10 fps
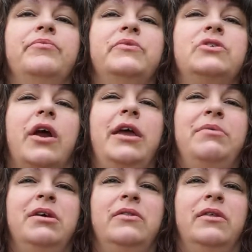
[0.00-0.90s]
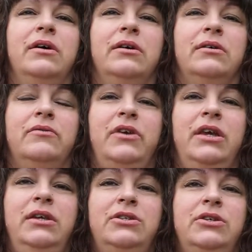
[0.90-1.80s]
stripe in the
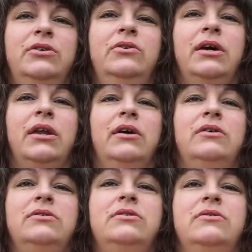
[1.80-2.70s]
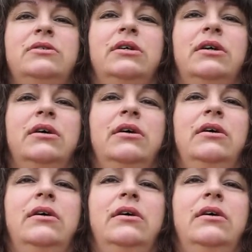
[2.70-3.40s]
V too, and I also did it